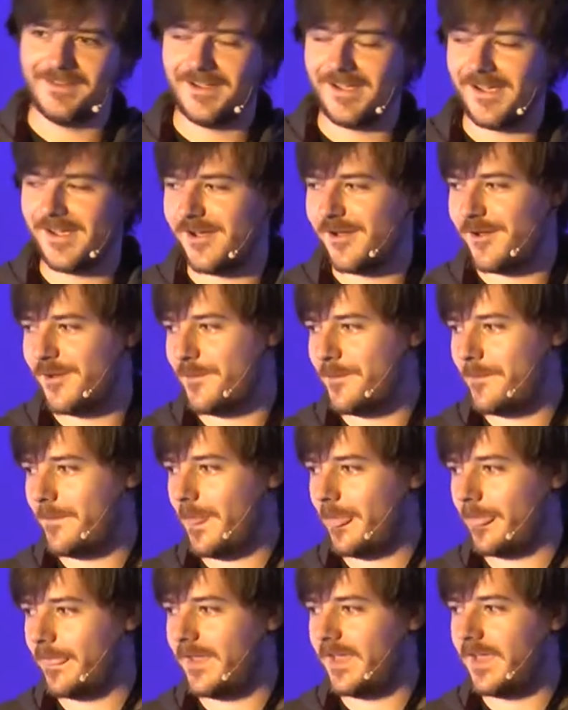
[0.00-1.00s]

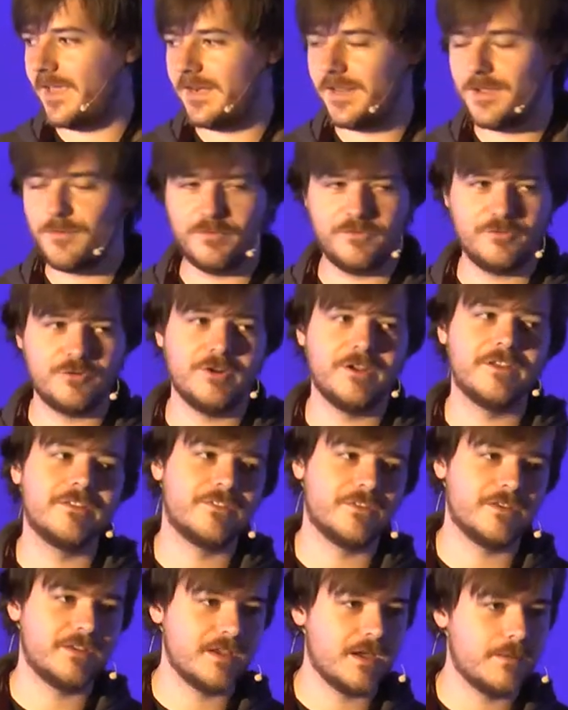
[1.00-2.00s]
Um, and it was crazy.